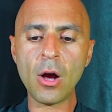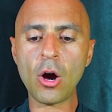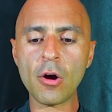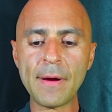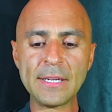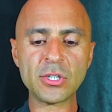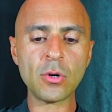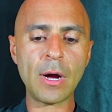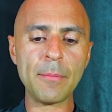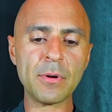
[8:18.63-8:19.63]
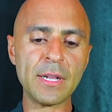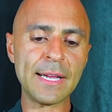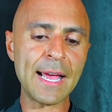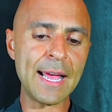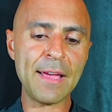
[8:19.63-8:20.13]
All right, so I'm going to
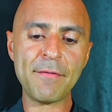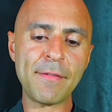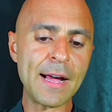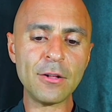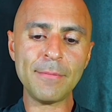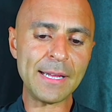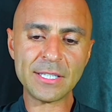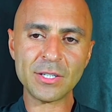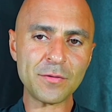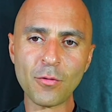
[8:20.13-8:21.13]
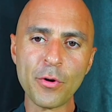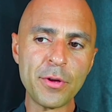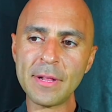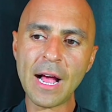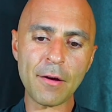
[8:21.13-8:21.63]
get a final message for
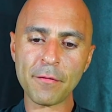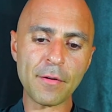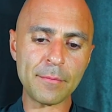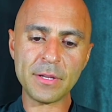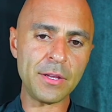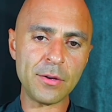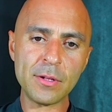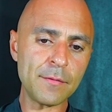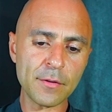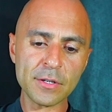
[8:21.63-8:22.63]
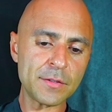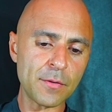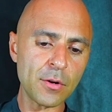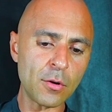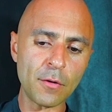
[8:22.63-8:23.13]
you now from the universe,
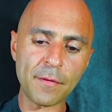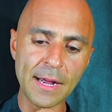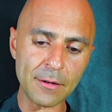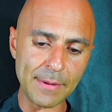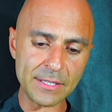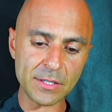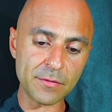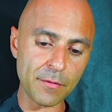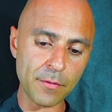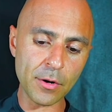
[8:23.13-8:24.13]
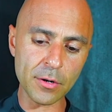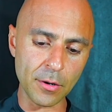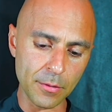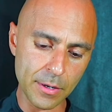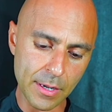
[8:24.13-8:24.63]
Virgo. Final message for
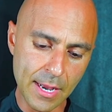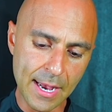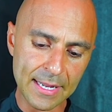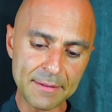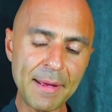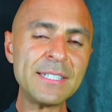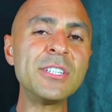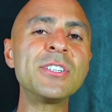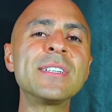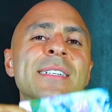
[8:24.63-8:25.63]
Virgo. And the message is